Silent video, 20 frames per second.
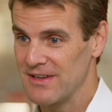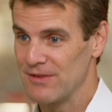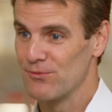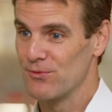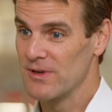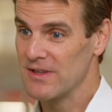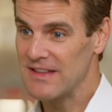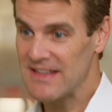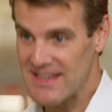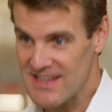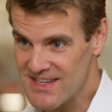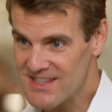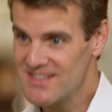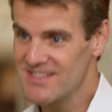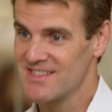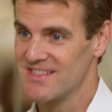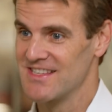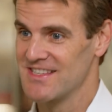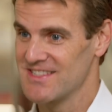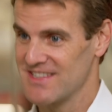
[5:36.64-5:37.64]
It really
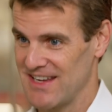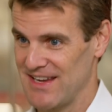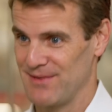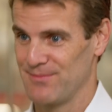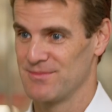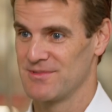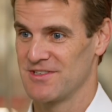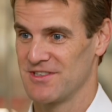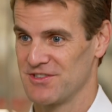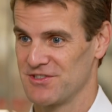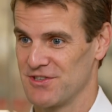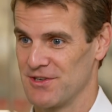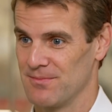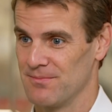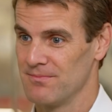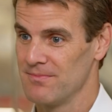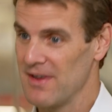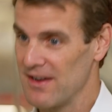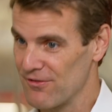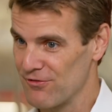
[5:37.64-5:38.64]
is the same
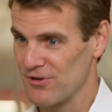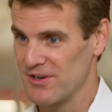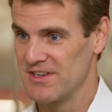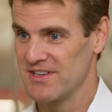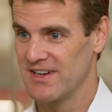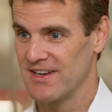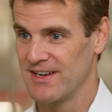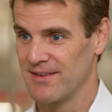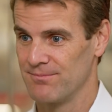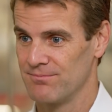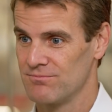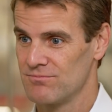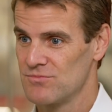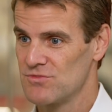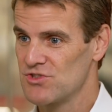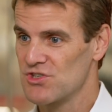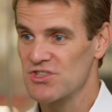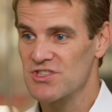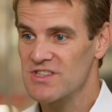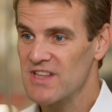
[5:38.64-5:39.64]
system every time.
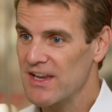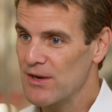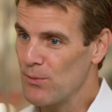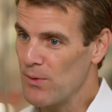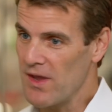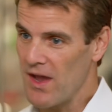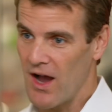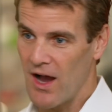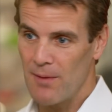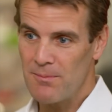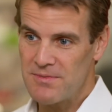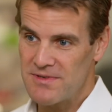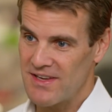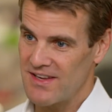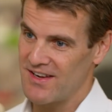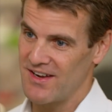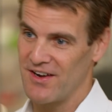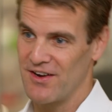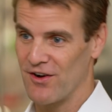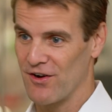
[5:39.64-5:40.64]
Just like we
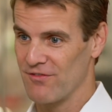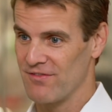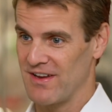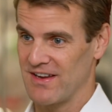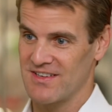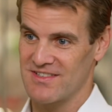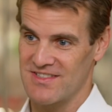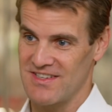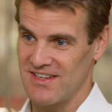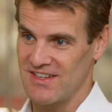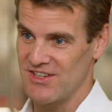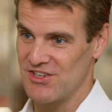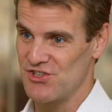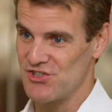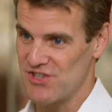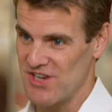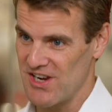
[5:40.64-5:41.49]
updated our vaccine in